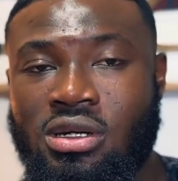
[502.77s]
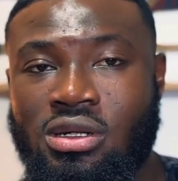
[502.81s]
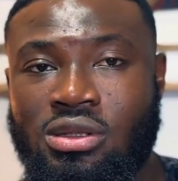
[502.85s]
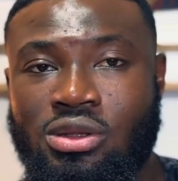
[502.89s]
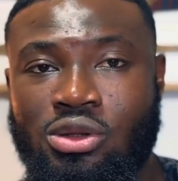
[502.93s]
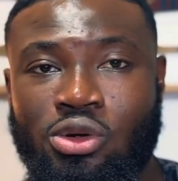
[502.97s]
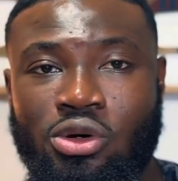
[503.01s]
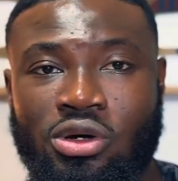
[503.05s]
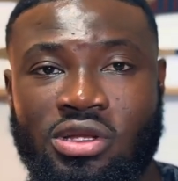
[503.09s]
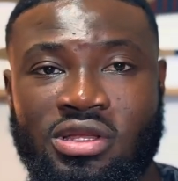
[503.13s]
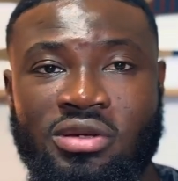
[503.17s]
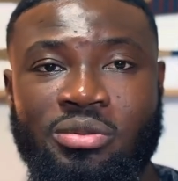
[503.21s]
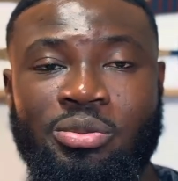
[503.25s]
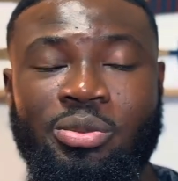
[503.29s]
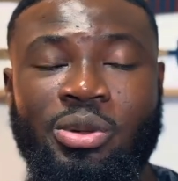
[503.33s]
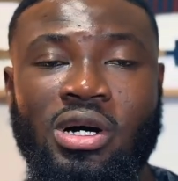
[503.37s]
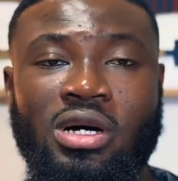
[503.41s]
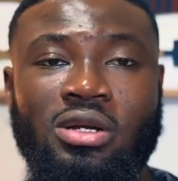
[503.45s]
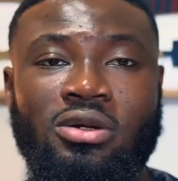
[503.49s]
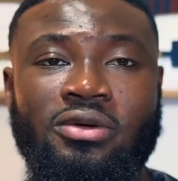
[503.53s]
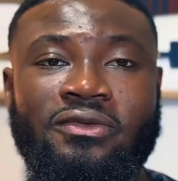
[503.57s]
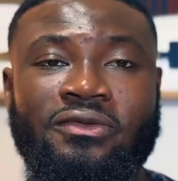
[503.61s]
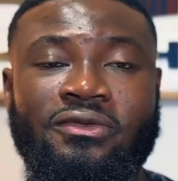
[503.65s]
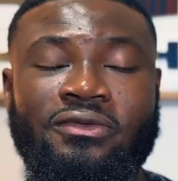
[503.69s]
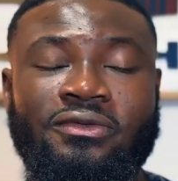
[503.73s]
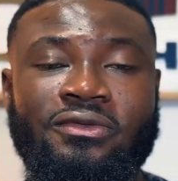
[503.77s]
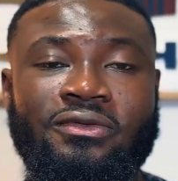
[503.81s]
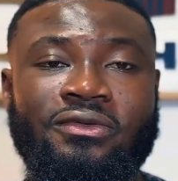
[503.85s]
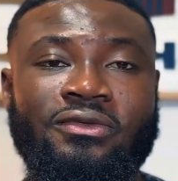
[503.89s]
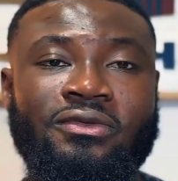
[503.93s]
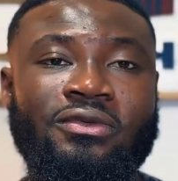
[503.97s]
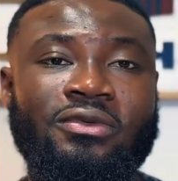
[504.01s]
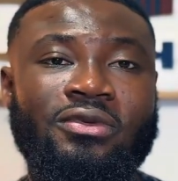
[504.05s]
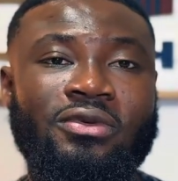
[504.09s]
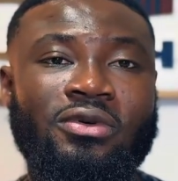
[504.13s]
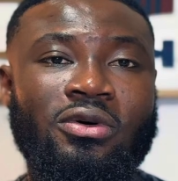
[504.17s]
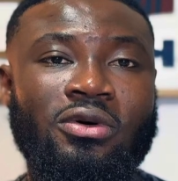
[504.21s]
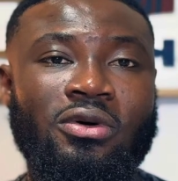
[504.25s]
northern part
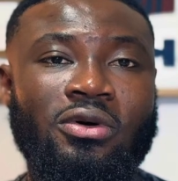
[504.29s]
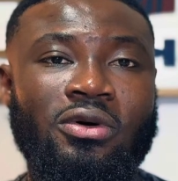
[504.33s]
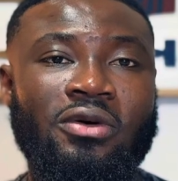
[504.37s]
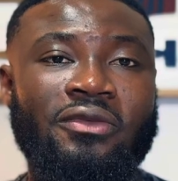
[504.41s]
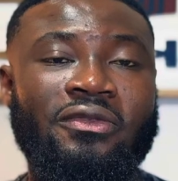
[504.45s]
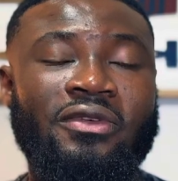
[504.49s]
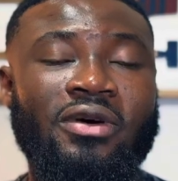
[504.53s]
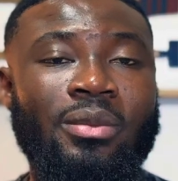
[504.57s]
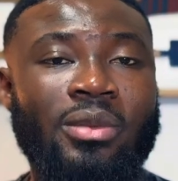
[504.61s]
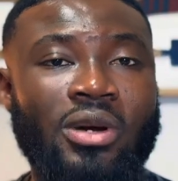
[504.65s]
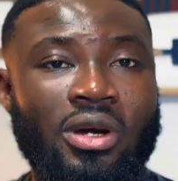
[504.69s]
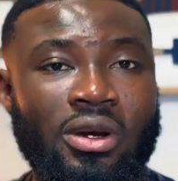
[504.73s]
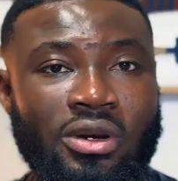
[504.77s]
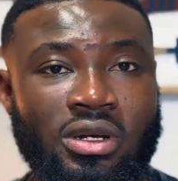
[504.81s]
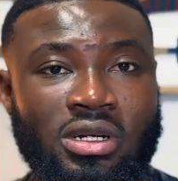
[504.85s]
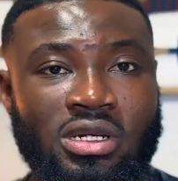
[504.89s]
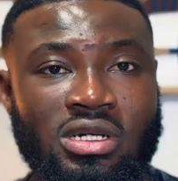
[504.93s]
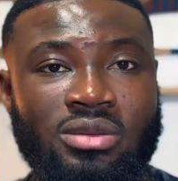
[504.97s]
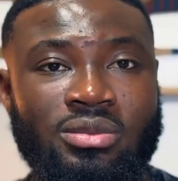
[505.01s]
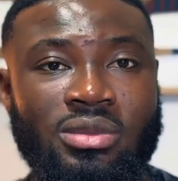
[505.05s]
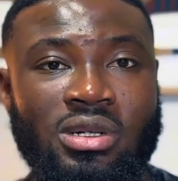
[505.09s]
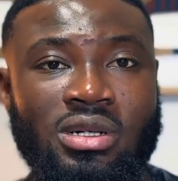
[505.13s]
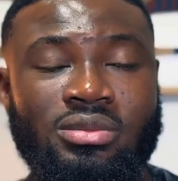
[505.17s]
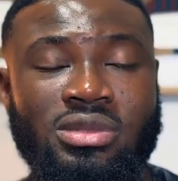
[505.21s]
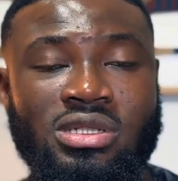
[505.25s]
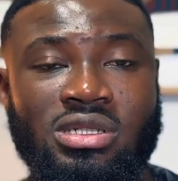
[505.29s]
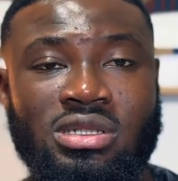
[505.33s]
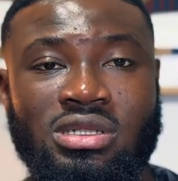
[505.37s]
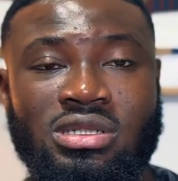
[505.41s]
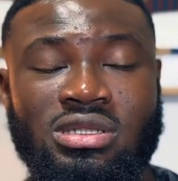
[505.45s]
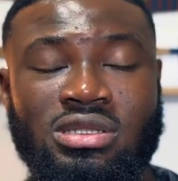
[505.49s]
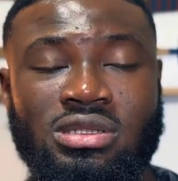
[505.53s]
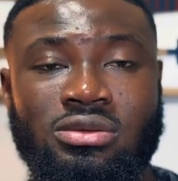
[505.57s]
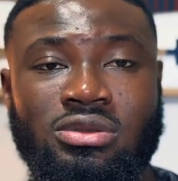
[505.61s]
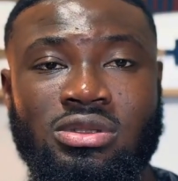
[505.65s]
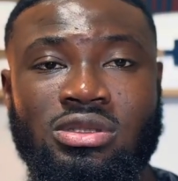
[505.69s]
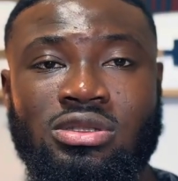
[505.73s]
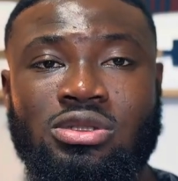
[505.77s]
of America, but
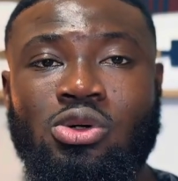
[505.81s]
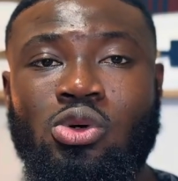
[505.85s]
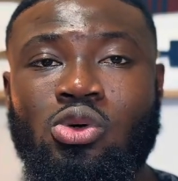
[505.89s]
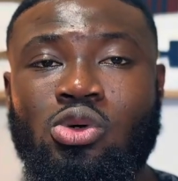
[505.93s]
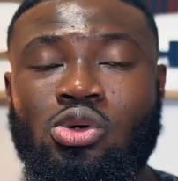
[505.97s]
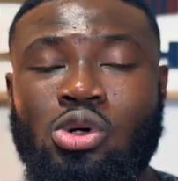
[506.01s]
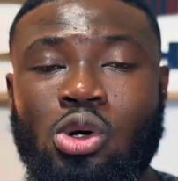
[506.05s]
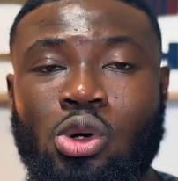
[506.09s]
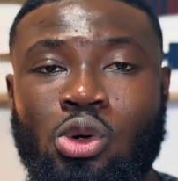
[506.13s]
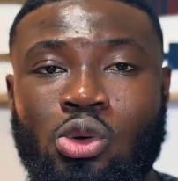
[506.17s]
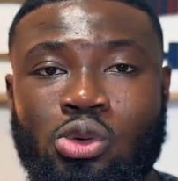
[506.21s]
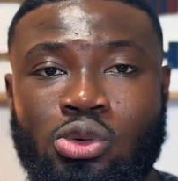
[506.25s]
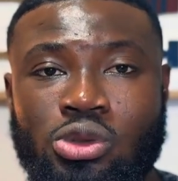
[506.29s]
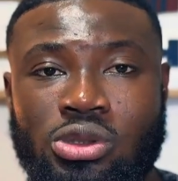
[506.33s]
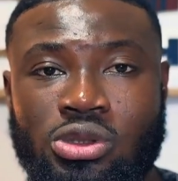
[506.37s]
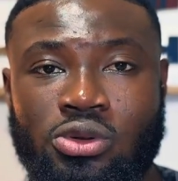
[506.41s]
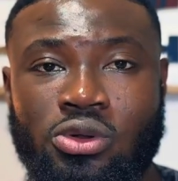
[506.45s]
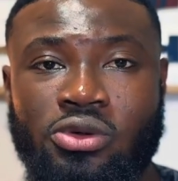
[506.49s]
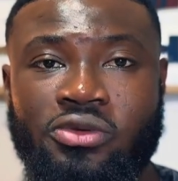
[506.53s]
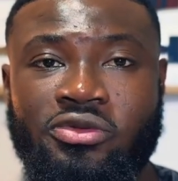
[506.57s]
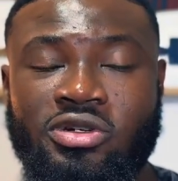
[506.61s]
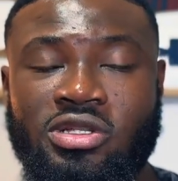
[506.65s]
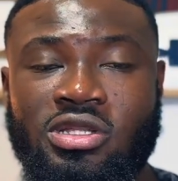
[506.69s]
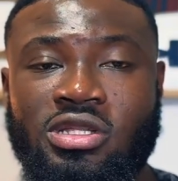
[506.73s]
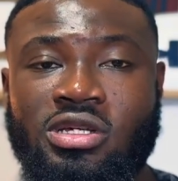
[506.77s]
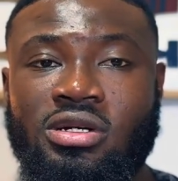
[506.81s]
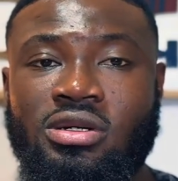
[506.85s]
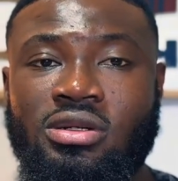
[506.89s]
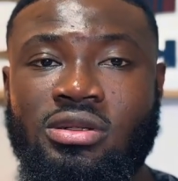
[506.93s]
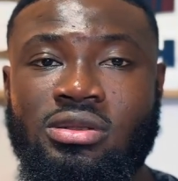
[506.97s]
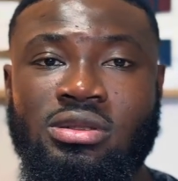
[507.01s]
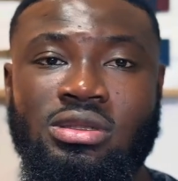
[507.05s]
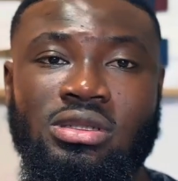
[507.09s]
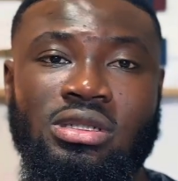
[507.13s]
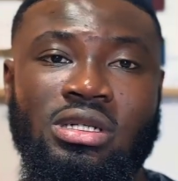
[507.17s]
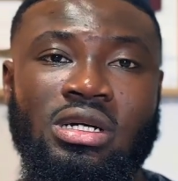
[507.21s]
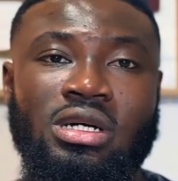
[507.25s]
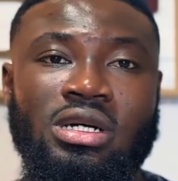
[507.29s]
because it was so cold over
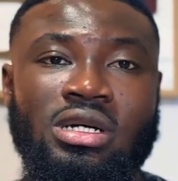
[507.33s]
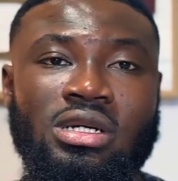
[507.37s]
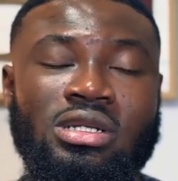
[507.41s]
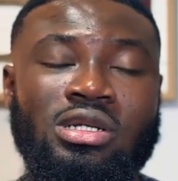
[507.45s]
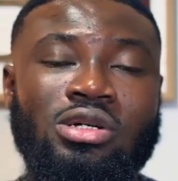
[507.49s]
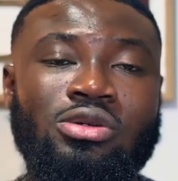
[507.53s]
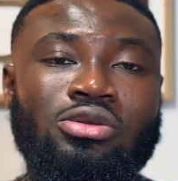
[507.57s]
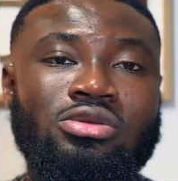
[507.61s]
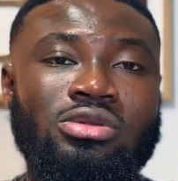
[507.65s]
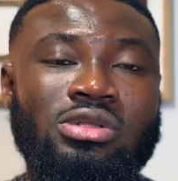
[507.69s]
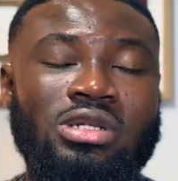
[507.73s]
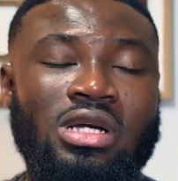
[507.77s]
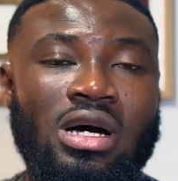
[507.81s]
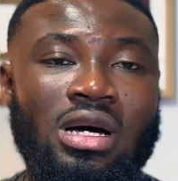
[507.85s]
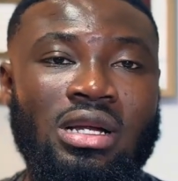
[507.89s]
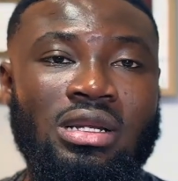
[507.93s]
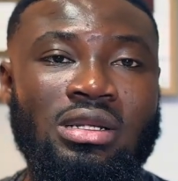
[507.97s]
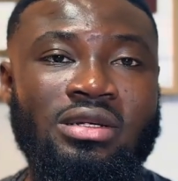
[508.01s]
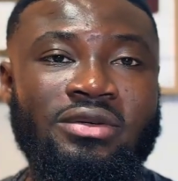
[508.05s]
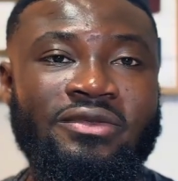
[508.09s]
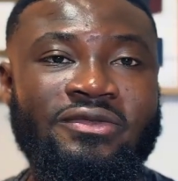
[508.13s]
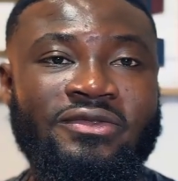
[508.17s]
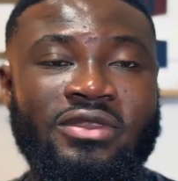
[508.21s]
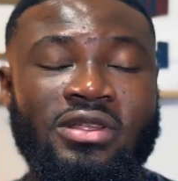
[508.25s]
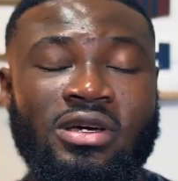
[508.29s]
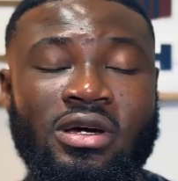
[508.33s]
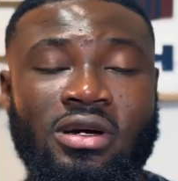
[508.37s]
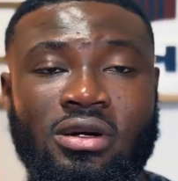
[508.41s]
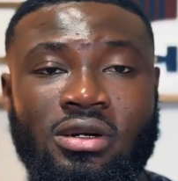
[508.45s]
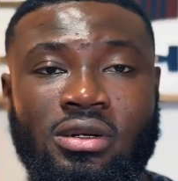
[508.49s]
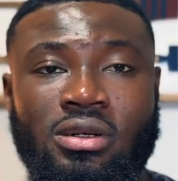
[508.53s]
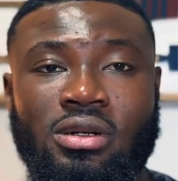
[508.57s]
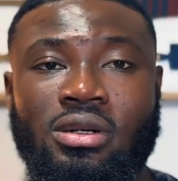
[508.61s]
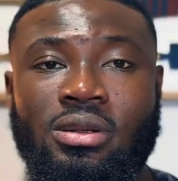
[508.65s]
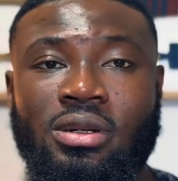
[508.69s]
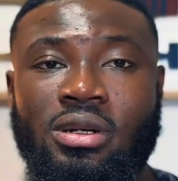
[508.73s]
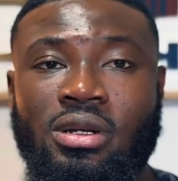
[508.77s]
there, they could not live there,